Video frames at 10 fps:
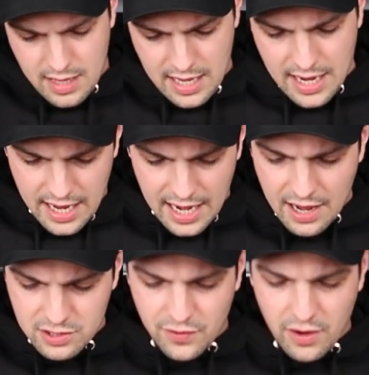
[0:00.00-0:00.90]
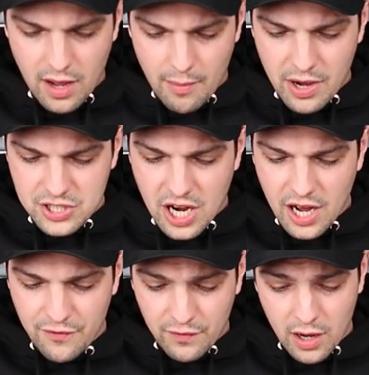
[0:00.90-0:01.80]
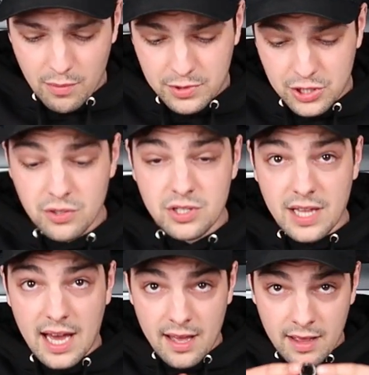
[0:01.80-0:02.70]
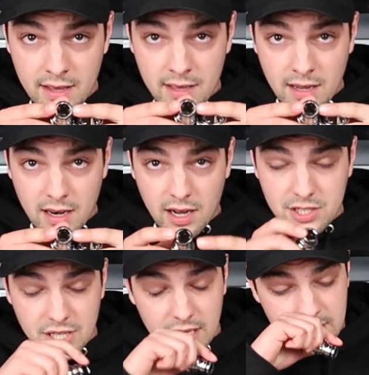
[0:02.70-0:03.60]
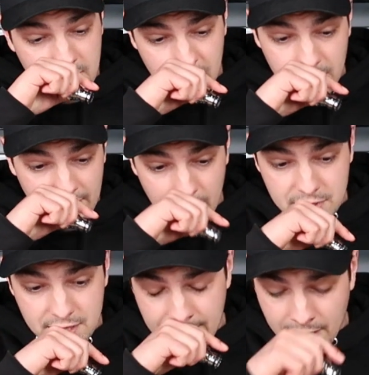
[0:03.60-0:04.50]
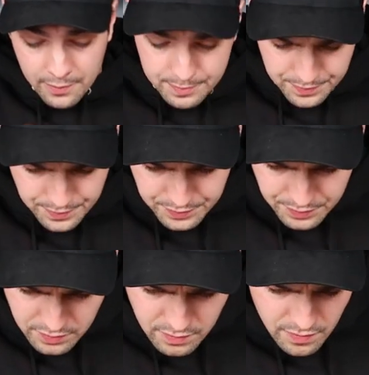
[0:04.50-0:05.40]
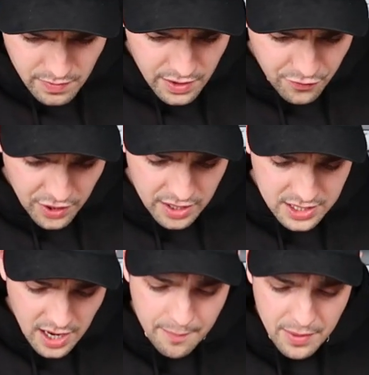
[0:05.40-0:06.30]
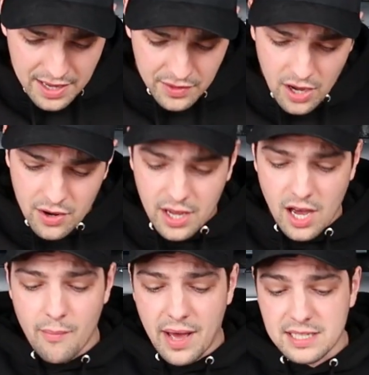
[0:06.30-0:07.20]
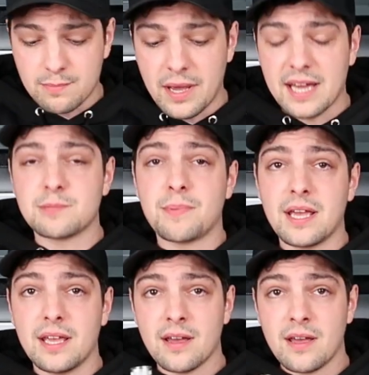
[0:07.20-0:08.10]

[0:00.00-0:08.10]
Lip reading: and it allows for a much higher flow due to that larger internal diameter. Now, for the time being, they only come as BSP